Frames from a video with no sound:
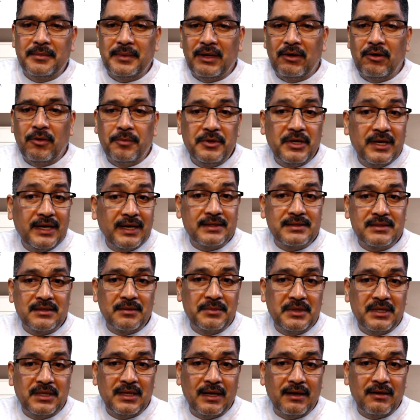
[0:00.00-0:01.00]
I hope you got
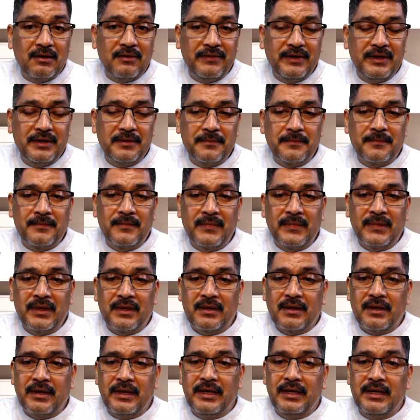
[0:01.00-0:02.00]
something out of it,
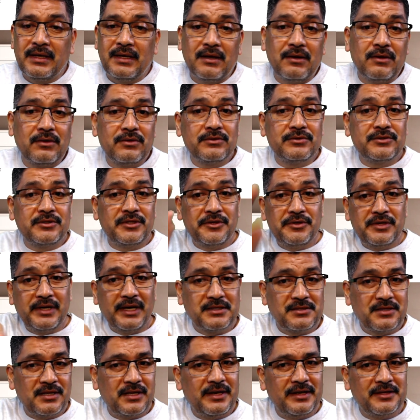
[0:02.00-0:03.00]
and I'll see you
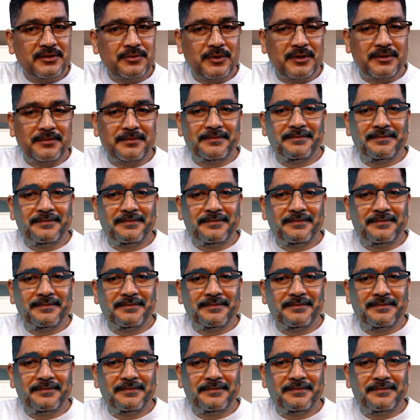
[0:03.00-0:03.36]
guys in the next one.